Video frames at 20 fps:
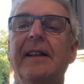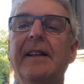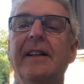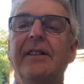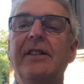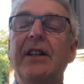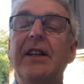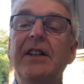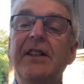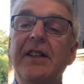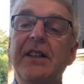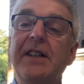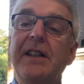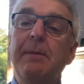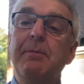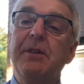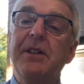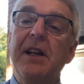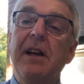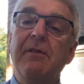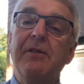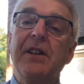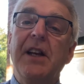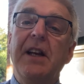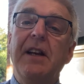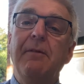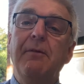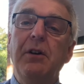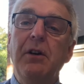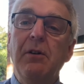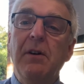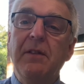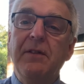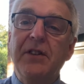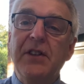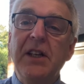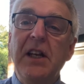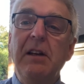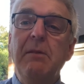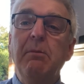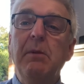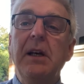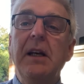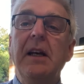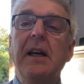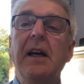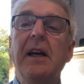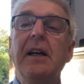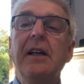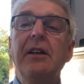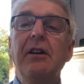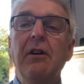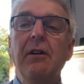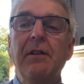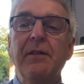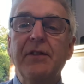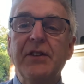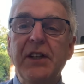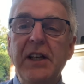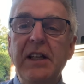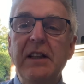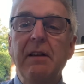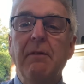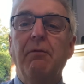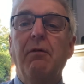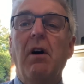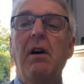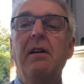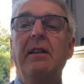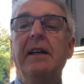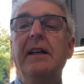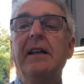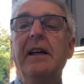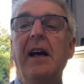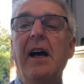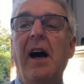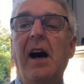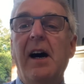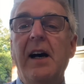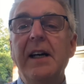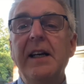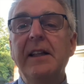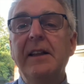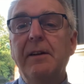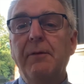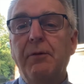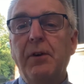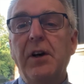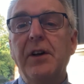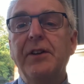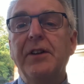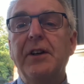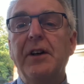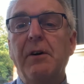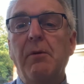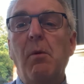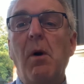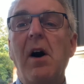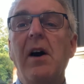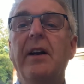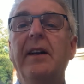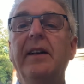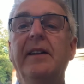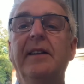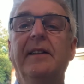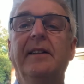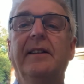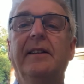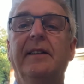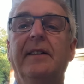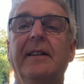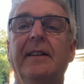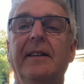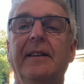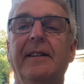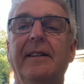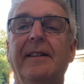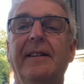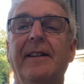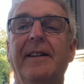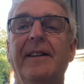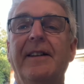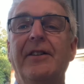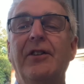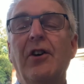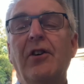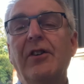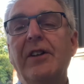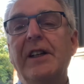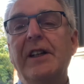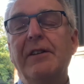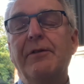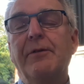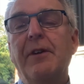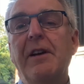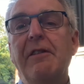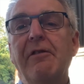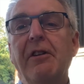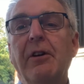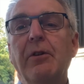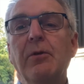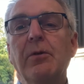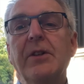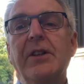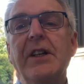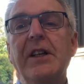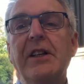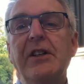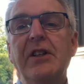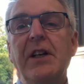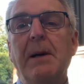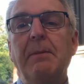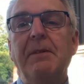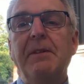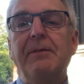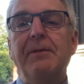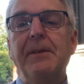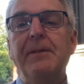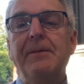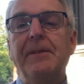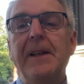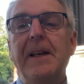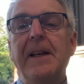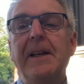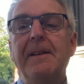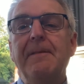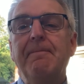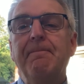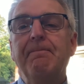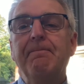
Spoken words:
Jesus himself said, "If you have seen me, you have seen the Father. I and the Father are one." John, his friend, records it in chapter 15.